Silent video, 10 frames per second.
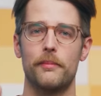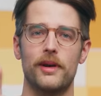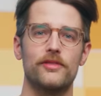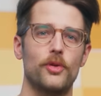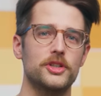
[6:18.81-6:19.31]
but
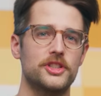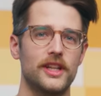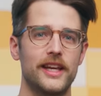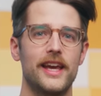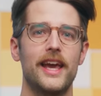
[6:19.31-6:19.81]

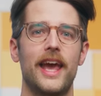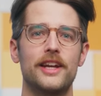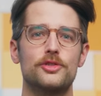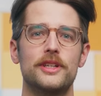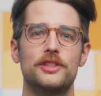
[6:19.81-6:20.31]
unfortunately,
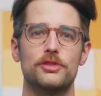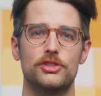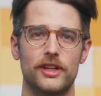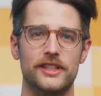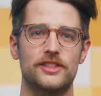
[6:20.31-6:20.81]
entry is
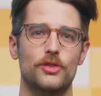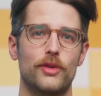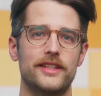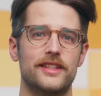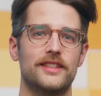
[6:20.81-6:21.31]
restricted to
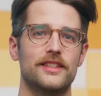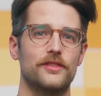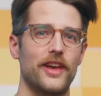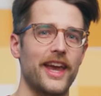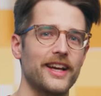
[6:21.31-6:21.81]
residents
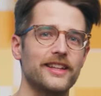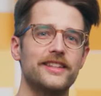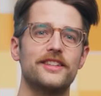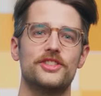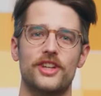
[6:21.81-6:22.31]
of
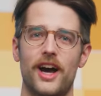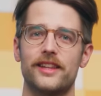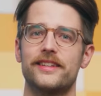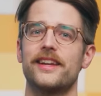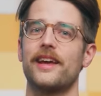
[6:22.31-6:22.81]
England,
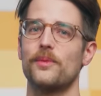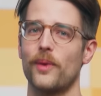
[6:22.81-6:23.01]
Scotland, and